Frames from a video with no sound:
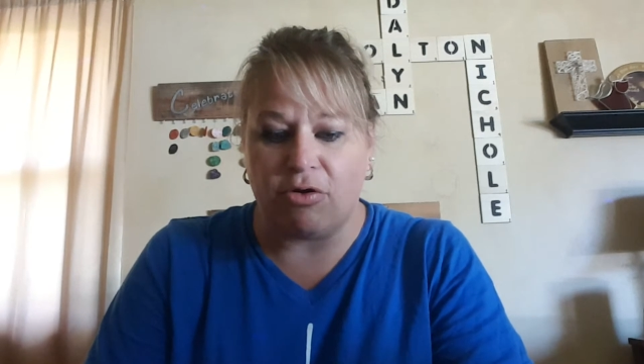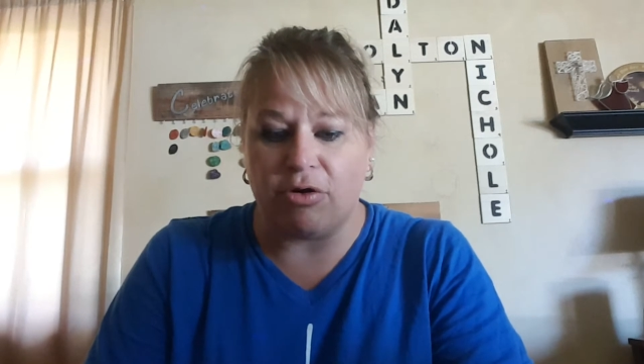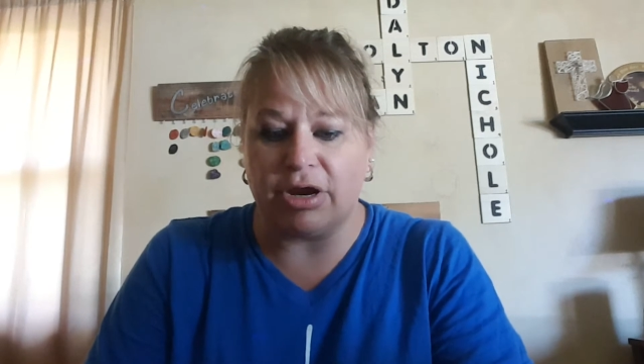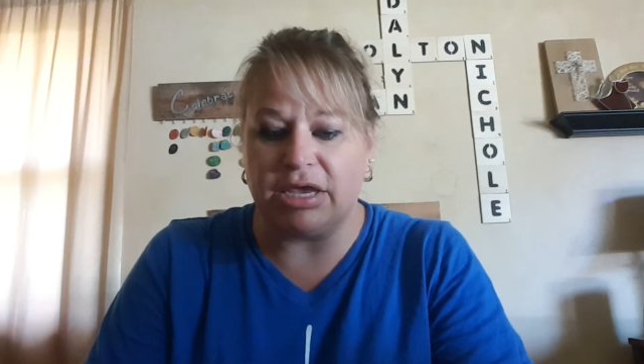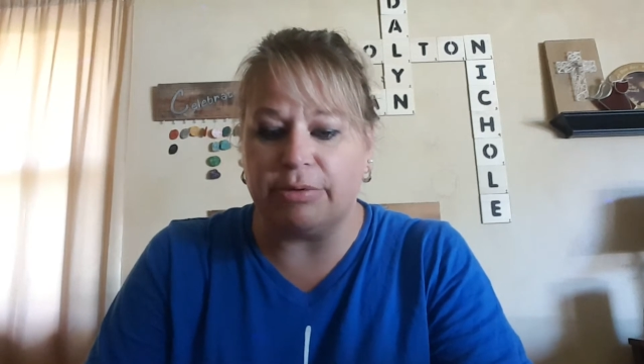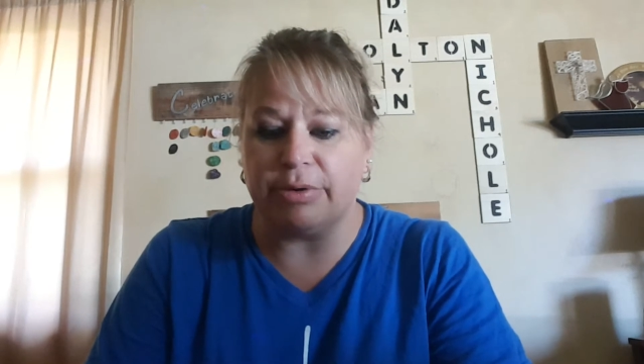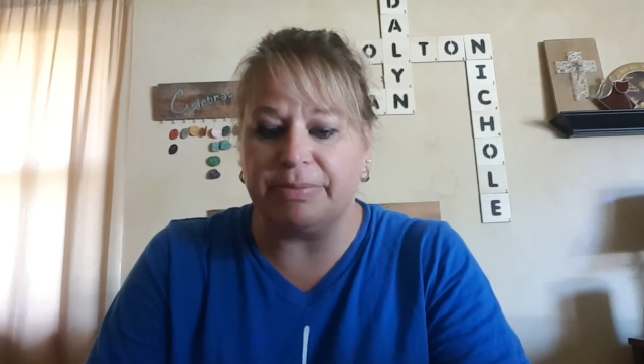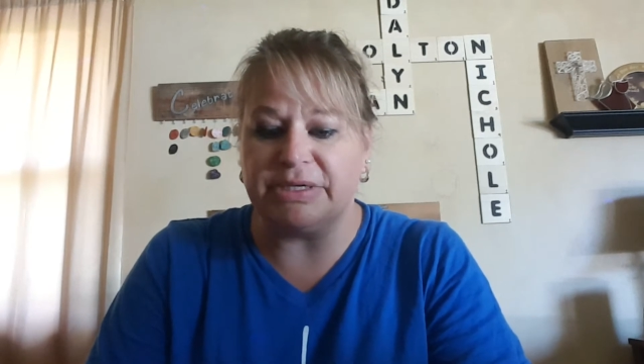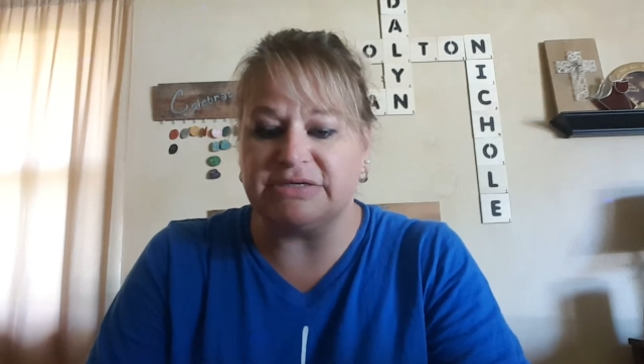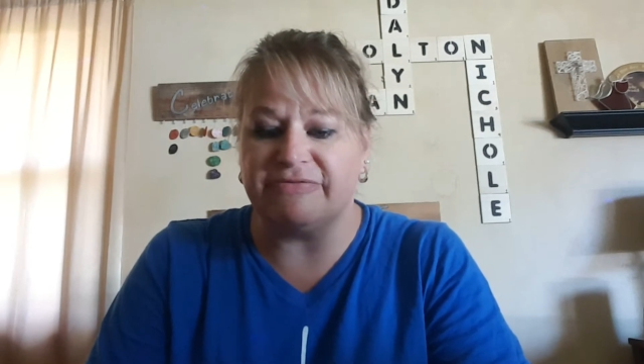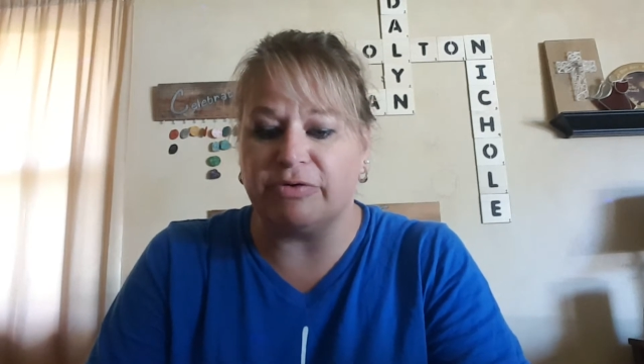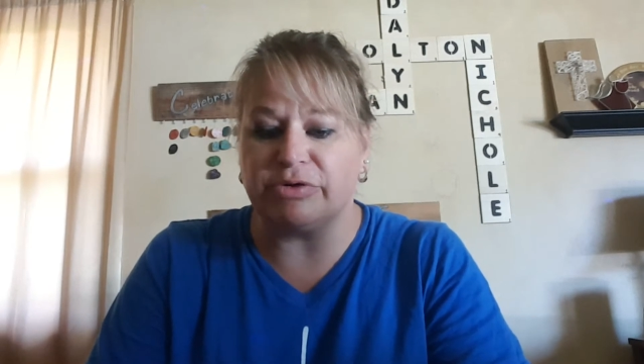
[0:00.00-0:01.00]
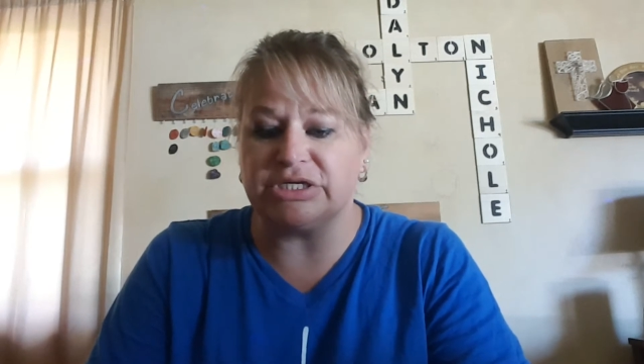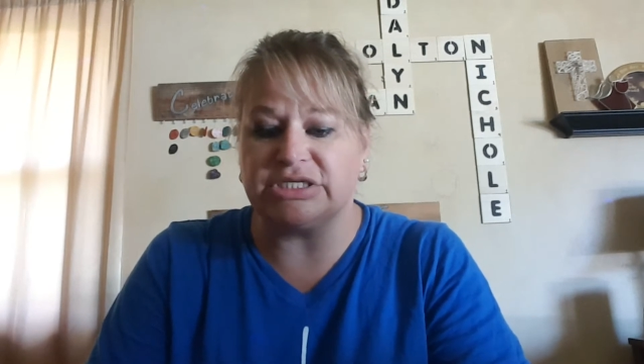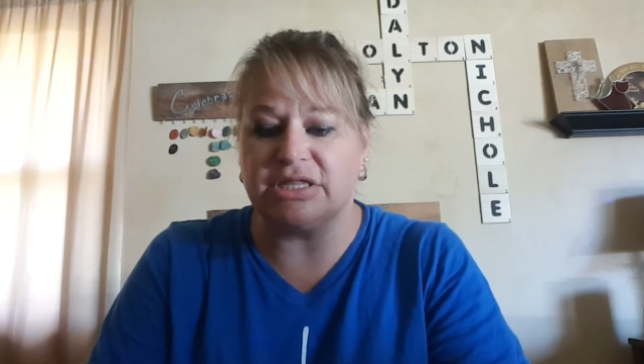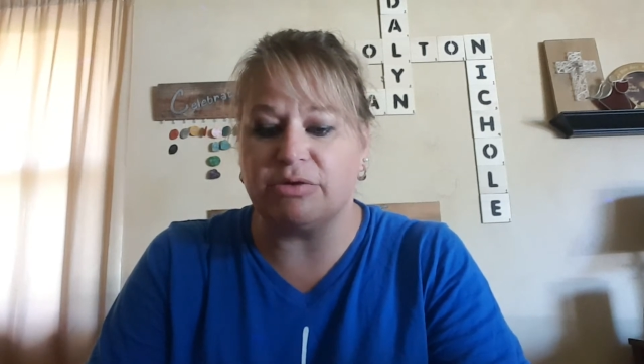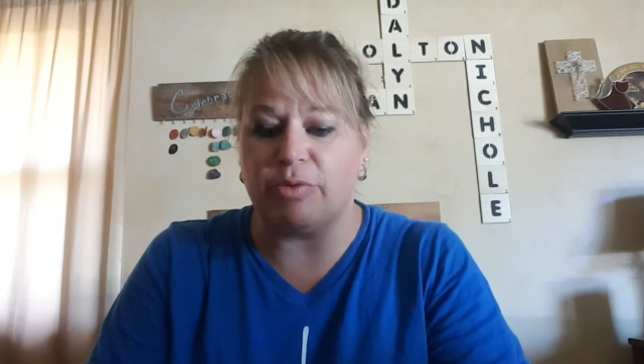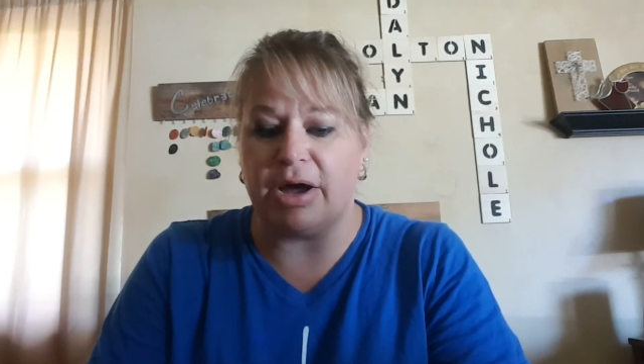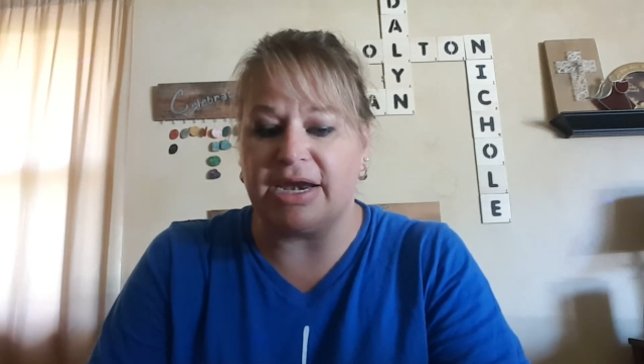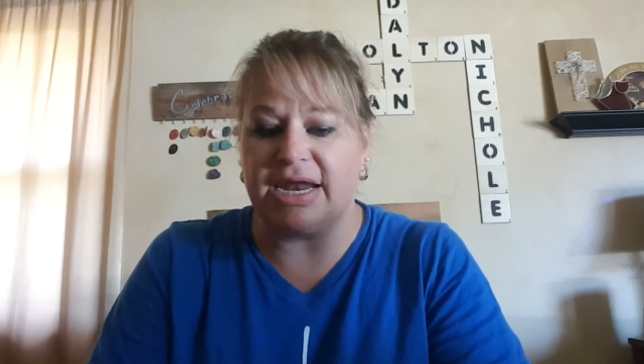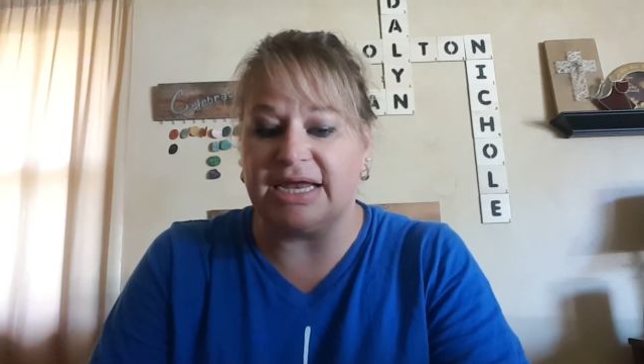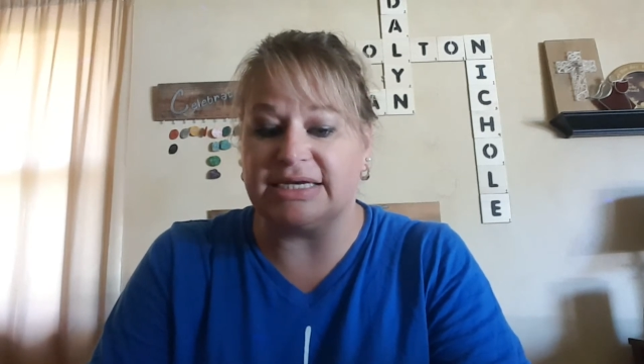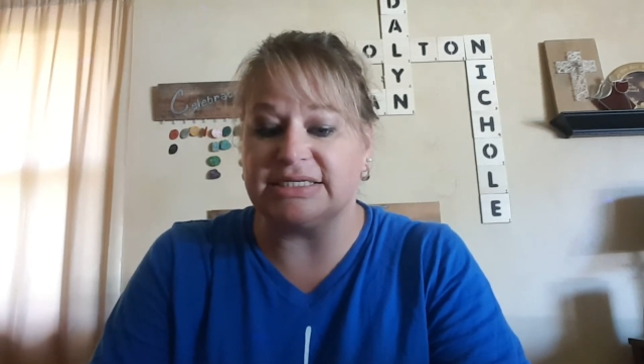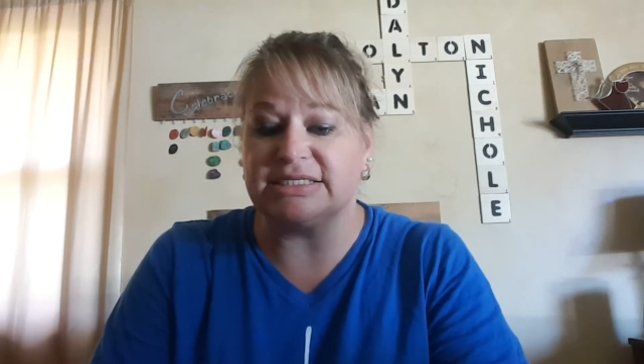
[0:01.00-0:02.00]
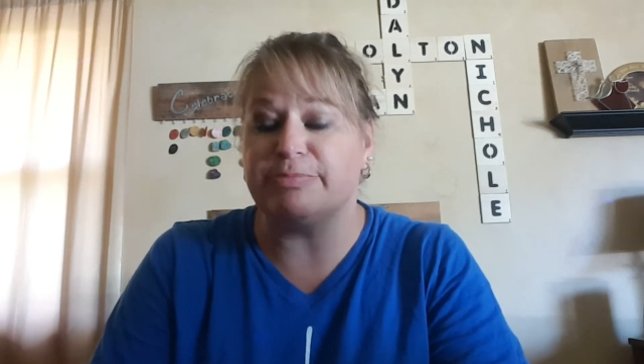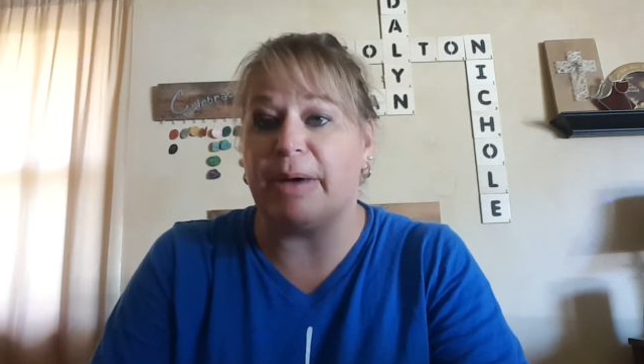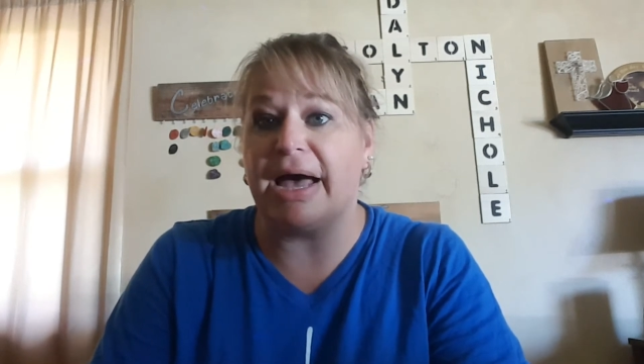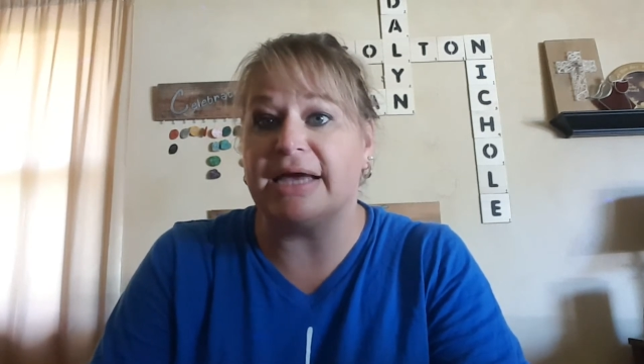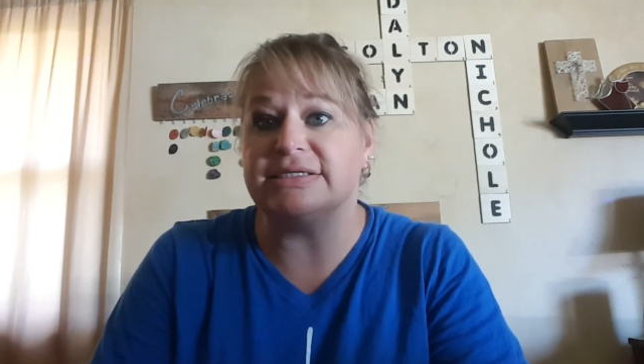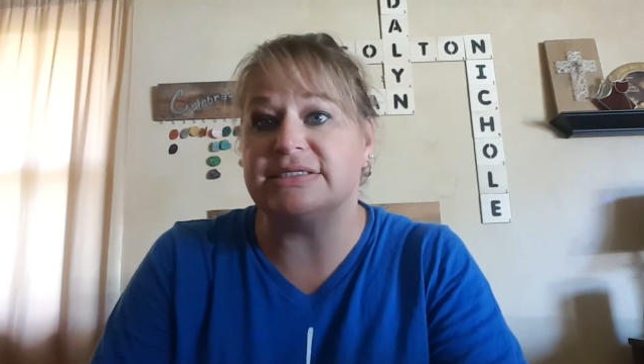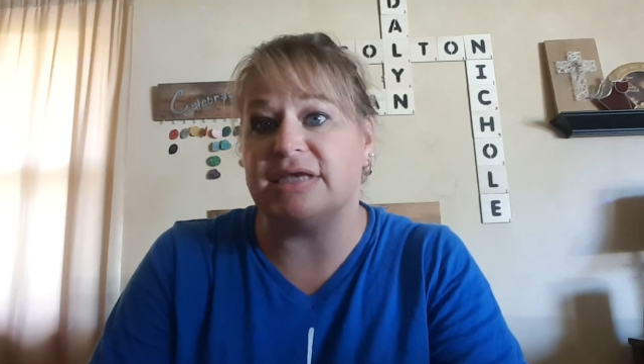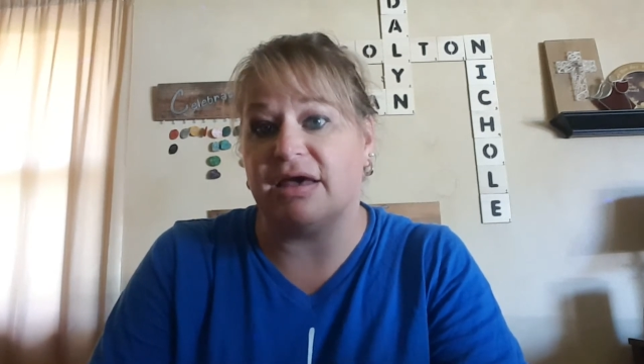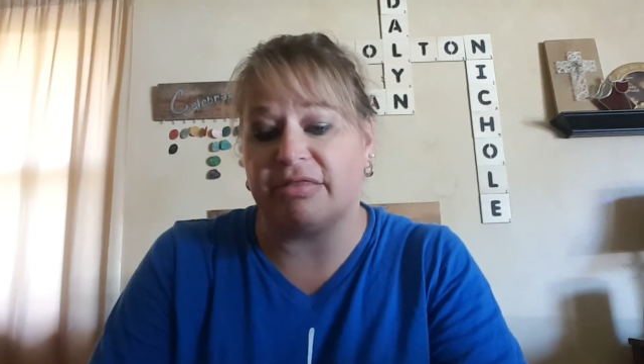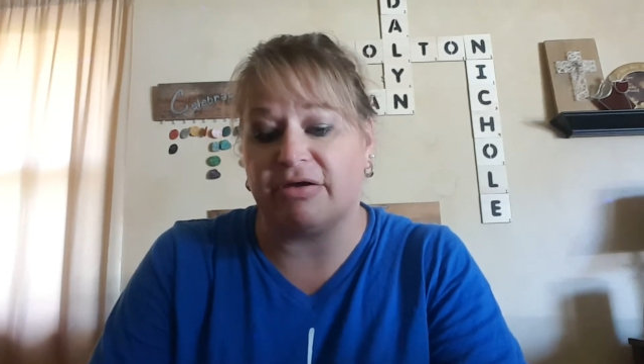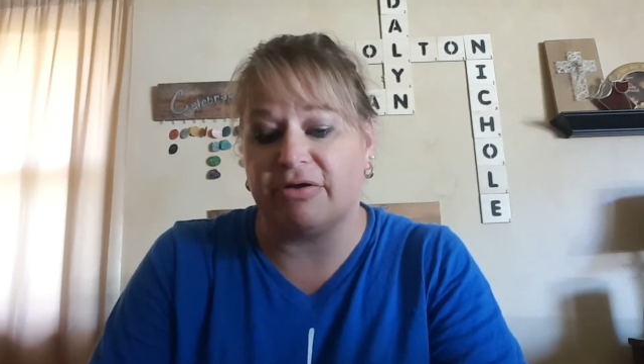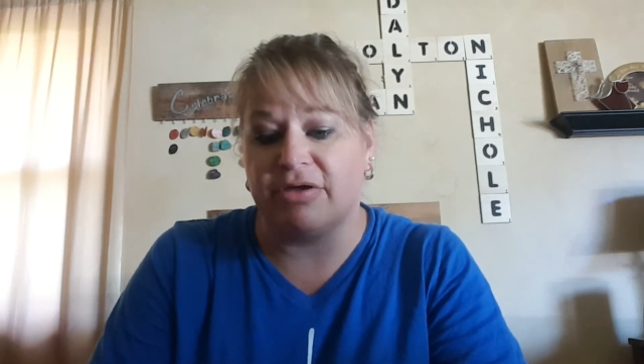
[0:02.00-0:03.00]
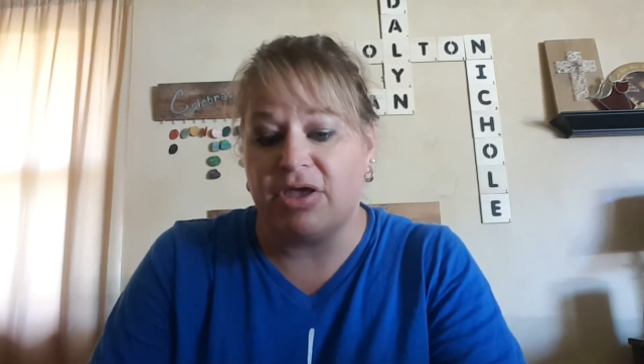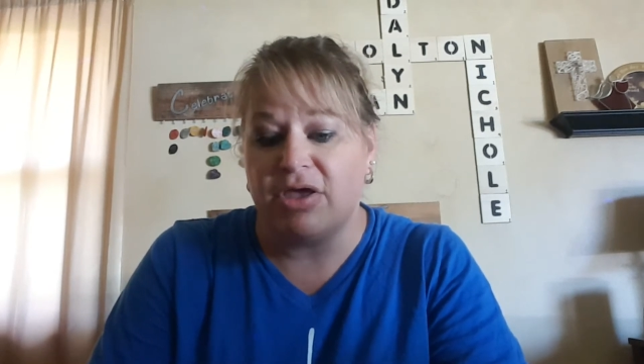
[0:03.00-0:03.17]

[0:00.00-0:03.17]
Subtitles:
or he will be devoted to the one and despise the other.